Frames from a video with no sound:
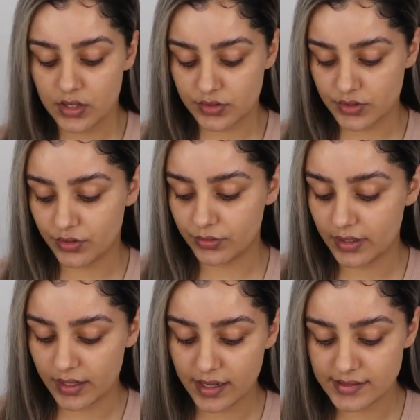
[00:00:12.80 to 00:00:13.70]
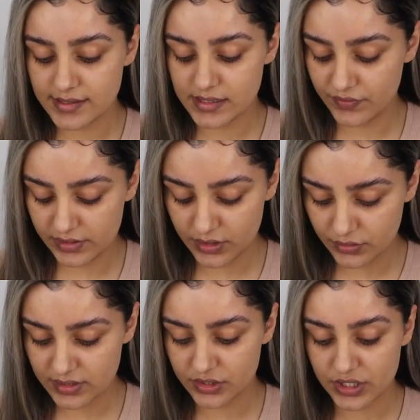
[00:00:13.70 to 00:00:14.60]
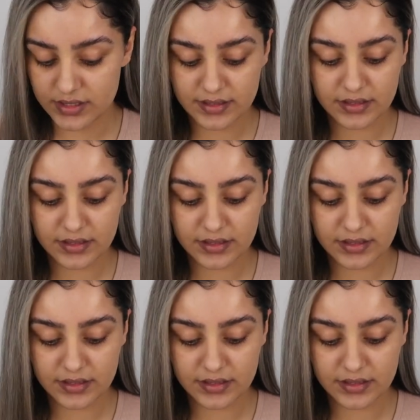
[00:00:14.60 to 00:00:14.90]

So yeah, as this video suggests,